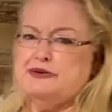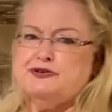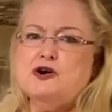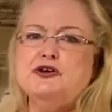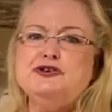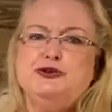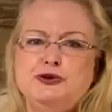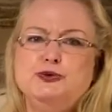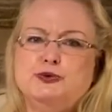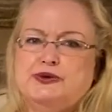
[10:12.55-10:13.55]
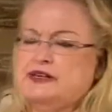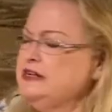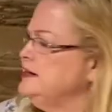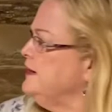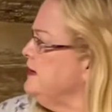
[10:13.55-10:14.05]
them. It's called
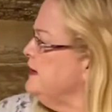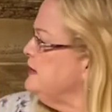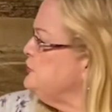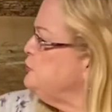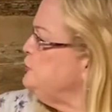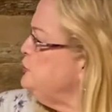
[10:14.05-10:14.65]
hewn. To